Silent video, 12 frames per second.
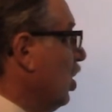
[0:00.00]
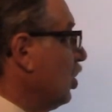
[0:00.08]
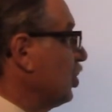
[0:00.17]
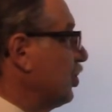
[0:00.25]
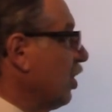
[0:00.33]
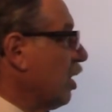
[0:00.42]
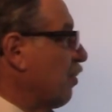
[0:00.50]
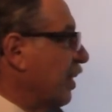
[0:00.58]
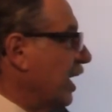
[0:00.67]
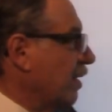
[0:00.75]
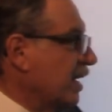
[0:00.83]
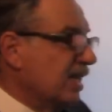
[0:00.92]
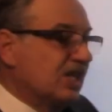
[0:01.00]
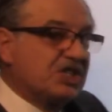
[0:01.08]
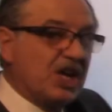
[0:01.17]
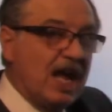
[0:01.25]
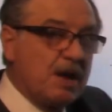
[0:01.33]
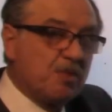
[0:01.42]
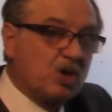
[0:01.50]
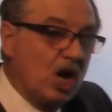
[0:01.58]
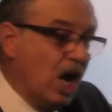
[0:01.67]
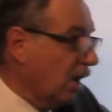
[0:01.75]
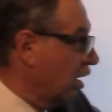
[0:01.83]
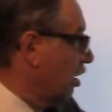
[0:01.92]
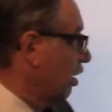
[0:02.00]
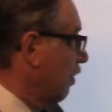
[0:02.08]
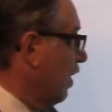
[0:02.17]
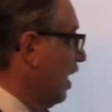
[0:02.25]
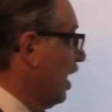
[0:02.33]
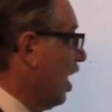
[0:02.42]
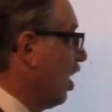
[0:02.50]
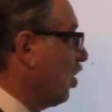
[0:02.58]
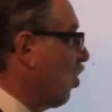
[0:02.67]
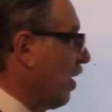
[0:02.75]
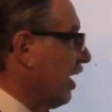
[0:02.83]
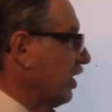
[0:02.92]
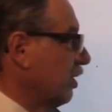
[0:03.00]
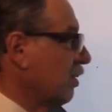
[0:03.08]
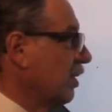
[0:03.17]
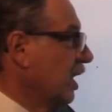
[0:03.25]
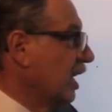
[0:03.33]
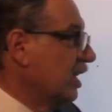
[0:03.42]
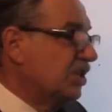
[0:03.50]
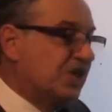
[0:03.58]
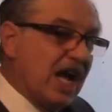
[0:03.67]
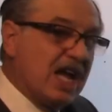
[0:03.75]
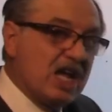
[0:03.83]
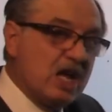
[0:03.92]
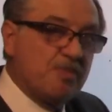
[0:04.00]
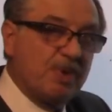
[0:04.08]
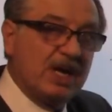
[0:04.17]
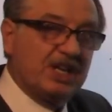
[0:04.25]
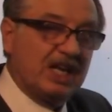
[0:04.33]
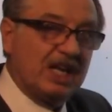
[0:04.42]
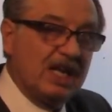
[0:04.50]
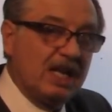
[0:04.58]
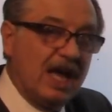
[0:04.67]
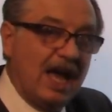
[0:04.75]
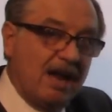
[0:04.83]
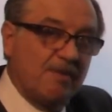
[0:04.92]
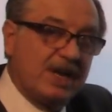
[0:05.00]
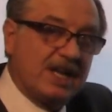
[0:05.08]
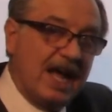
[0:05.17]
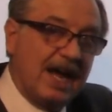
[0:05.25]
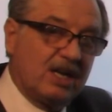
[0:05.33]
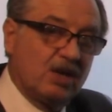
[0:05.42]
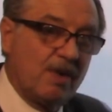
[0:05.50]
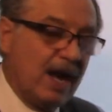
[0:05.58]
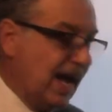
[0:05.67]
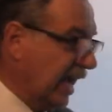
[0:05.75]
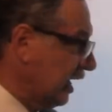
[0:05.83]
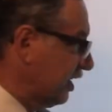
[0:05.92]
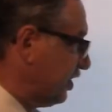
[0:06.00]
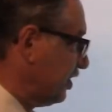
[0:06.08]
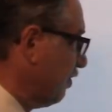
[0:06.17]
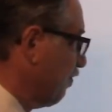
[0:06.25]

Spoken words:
should appear in the same color according to JEPD and Redactor X.